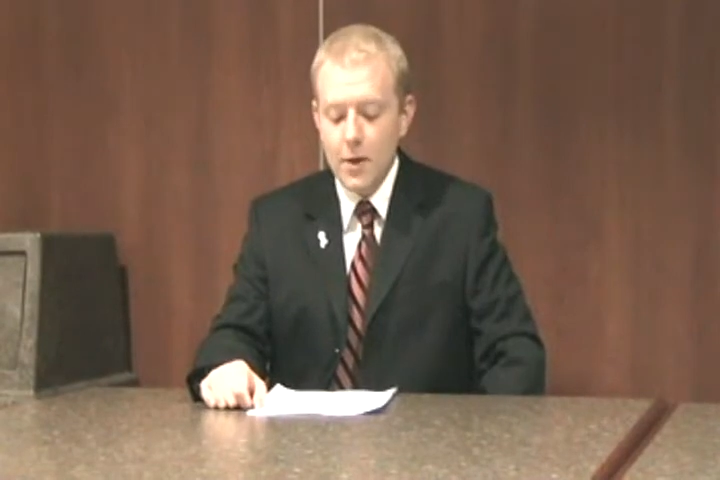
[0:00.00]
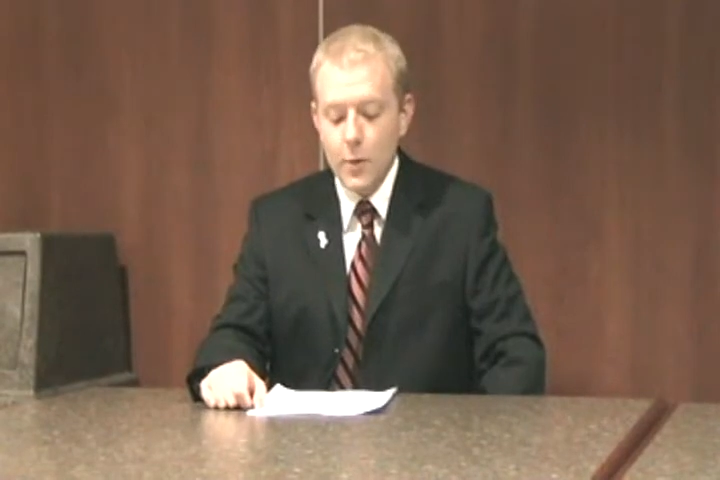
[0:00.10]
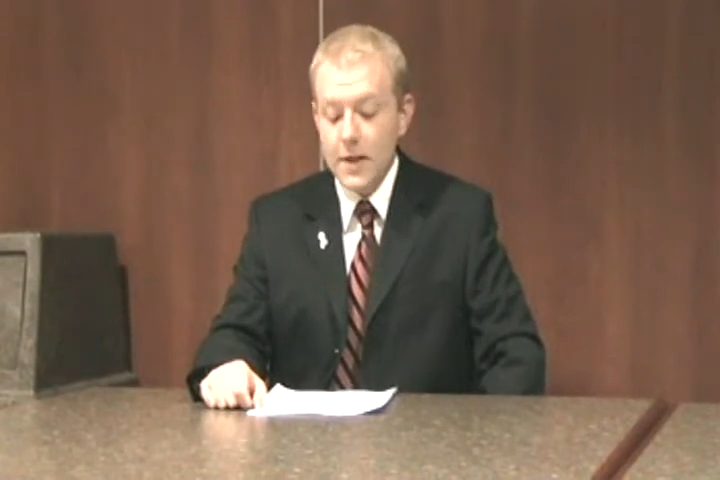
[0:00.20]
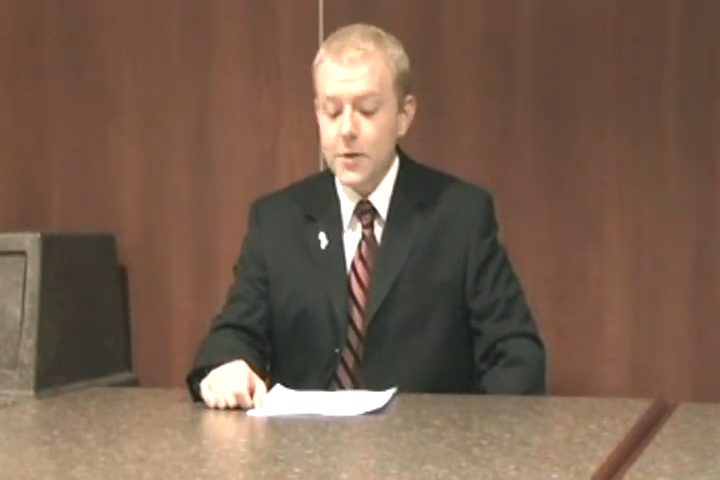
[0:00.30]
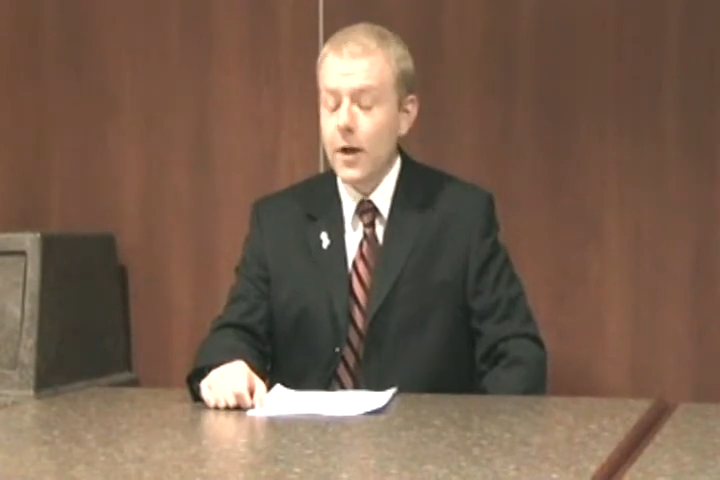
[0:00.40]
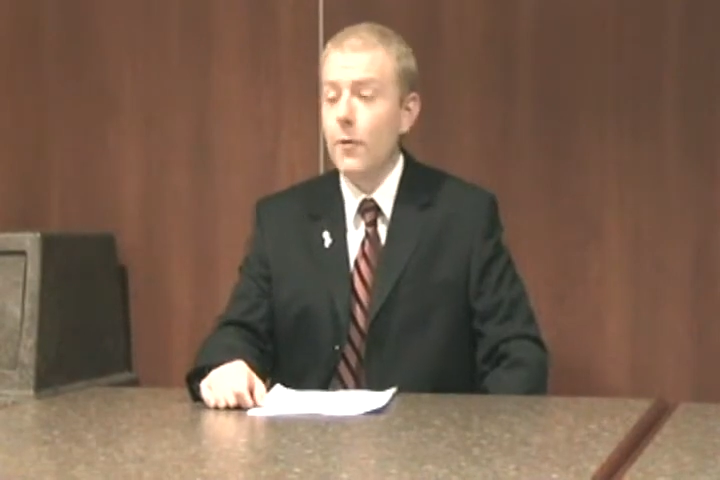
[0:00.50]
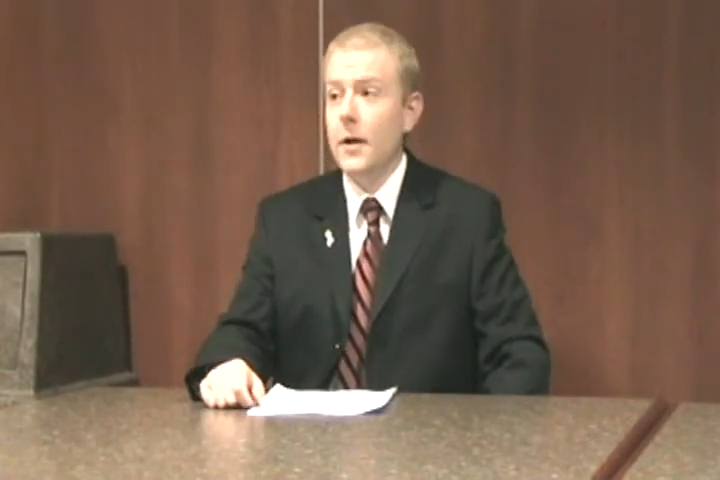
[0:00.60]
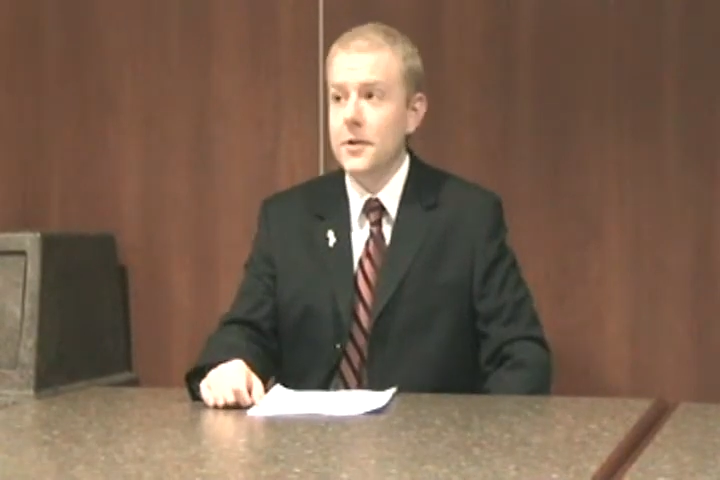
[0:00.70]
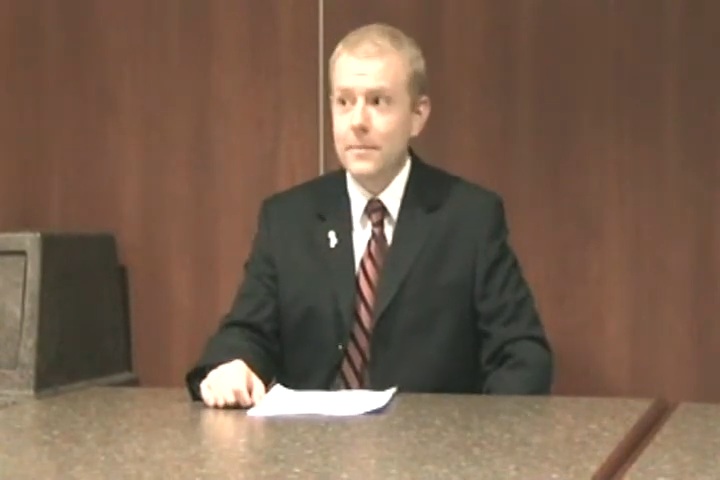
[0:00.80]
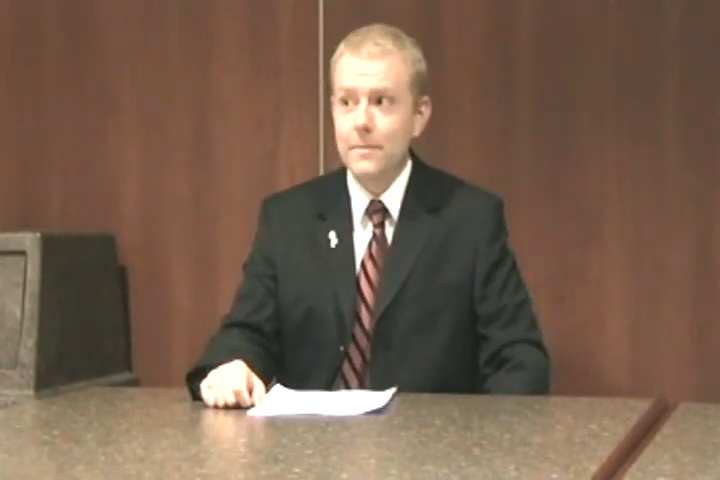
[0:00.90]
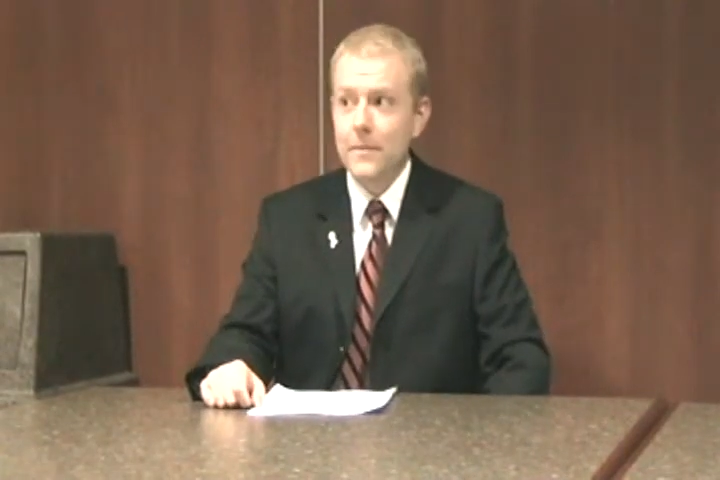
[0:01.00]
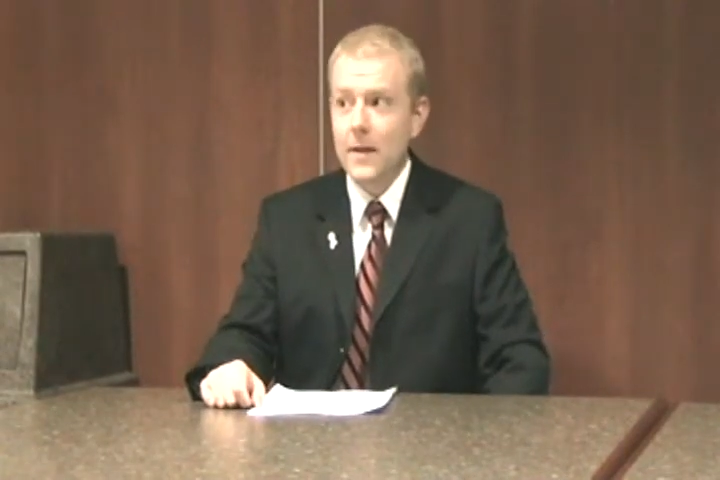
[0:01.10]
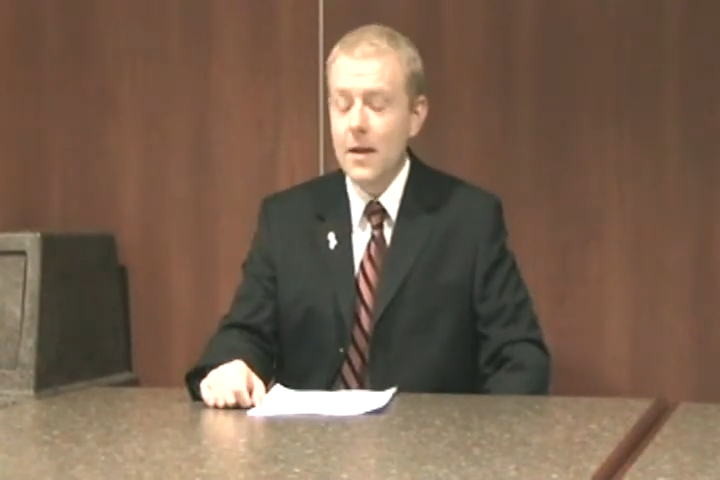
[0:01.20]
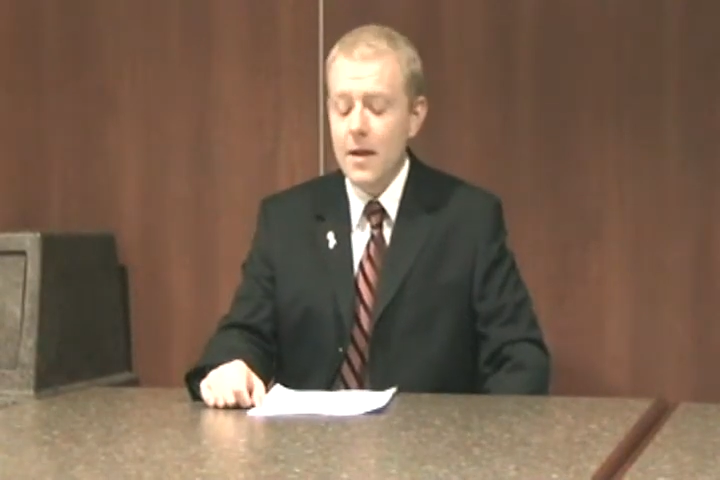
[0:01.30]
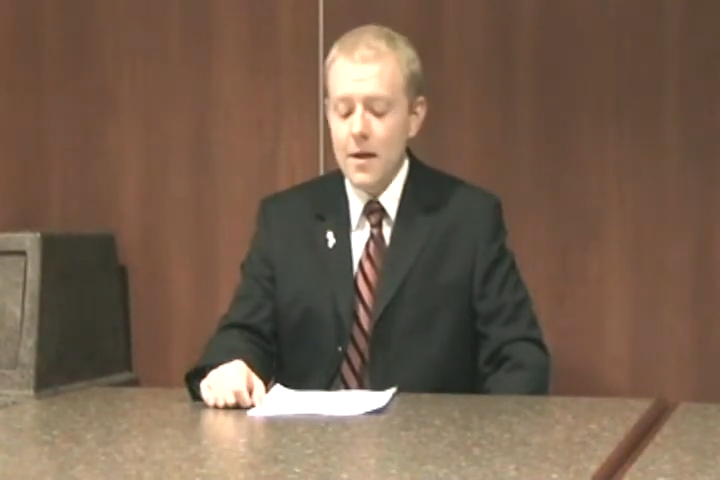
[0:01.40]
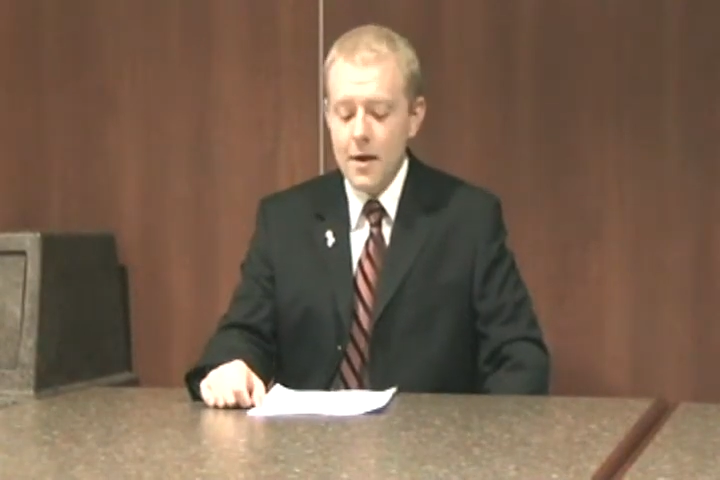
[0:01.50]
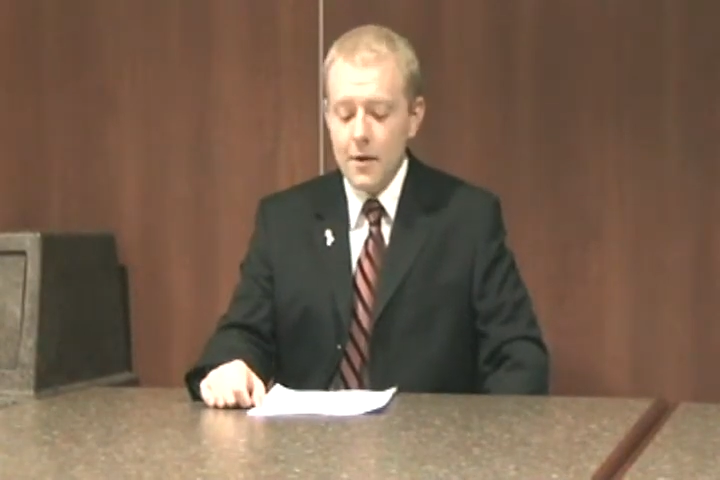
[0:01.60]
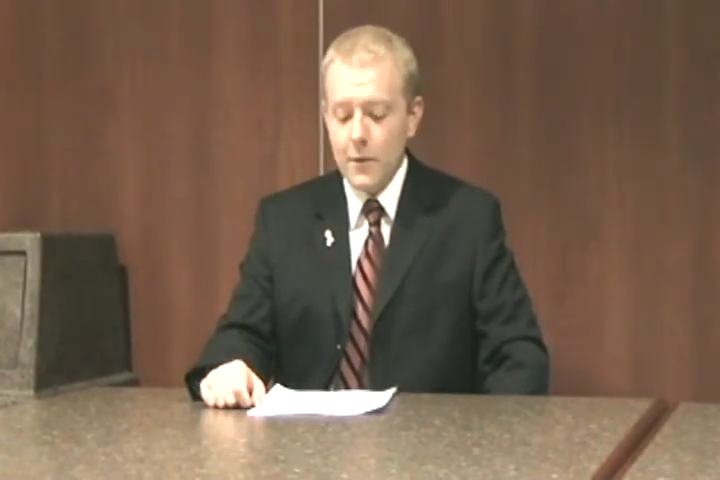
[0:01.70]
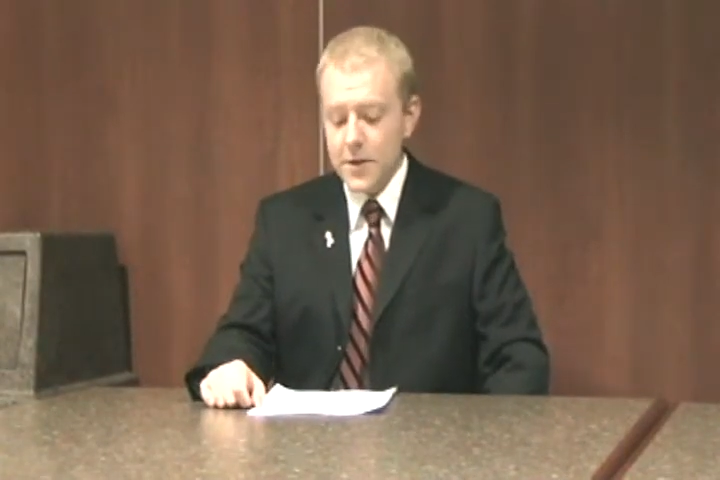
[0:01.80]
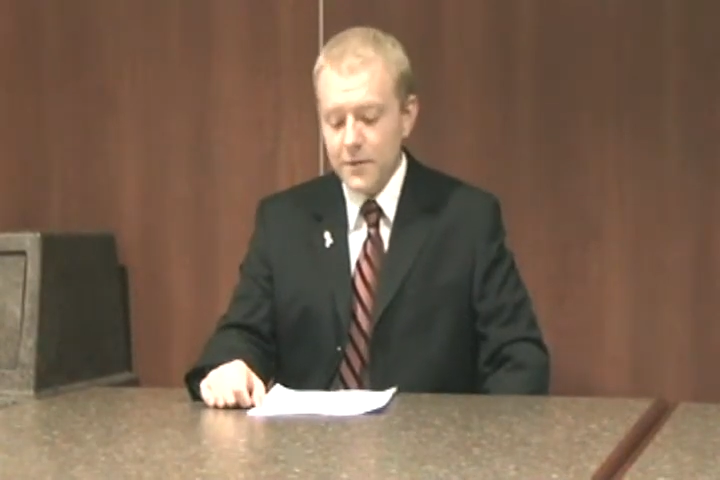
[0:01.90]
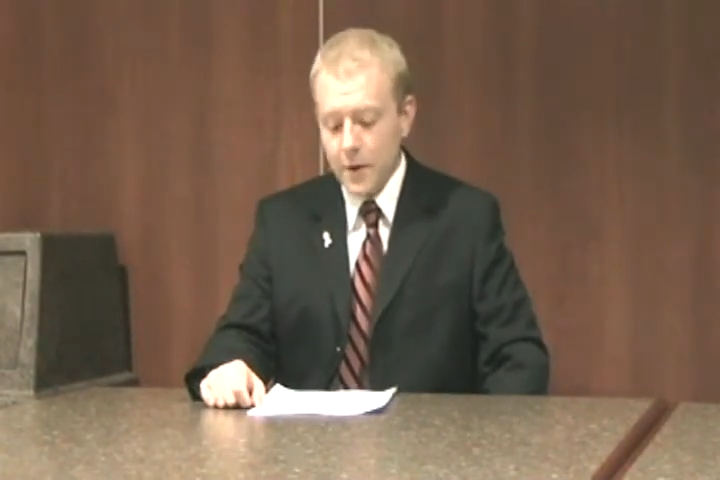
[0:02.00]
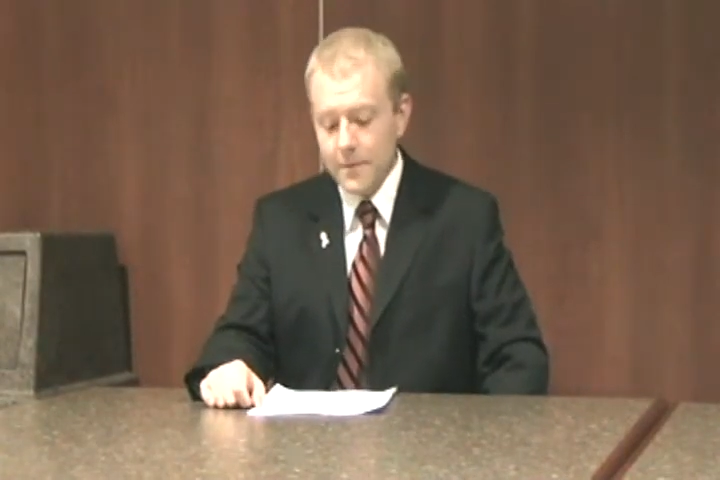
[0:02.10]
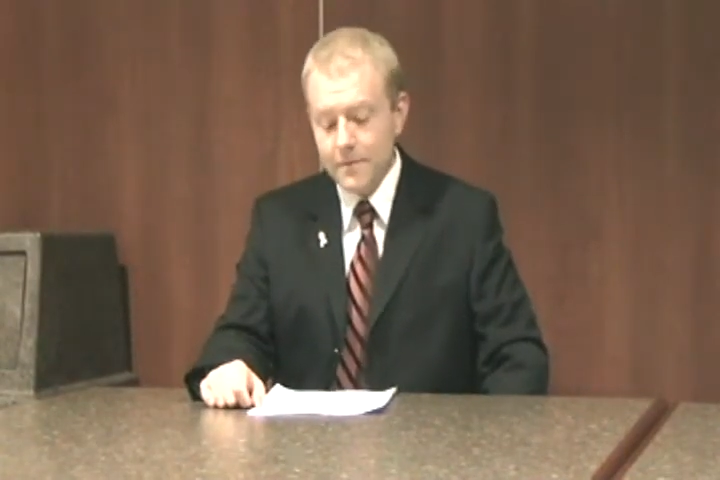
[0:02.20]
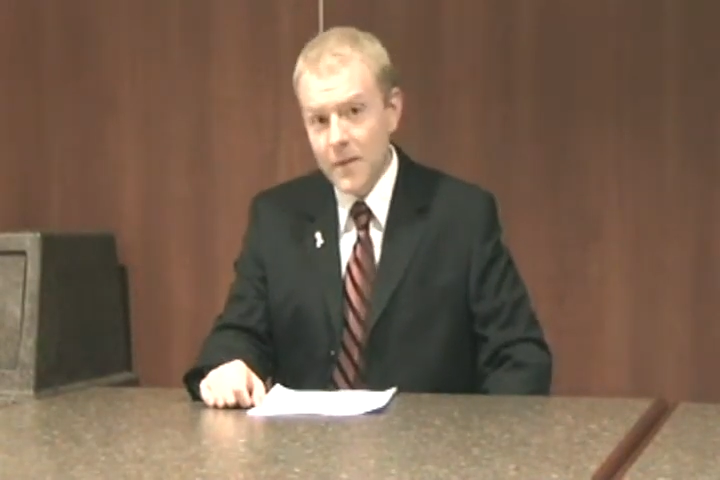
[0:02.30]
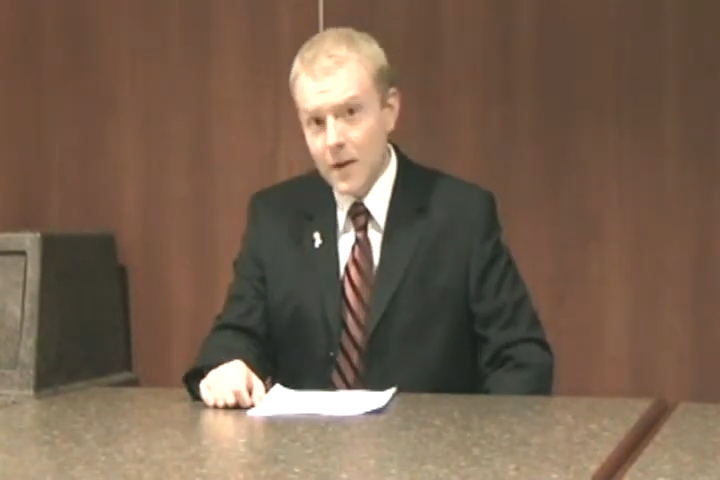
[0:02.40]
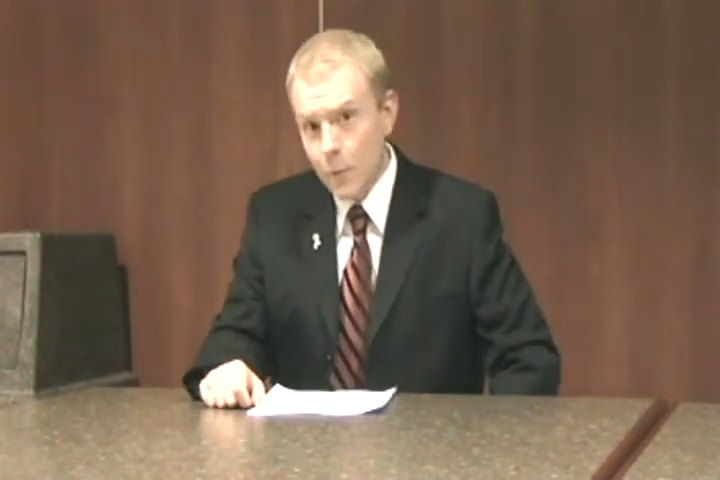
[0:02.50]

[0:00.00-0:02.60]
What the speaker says: Well, that's a great question. First of all,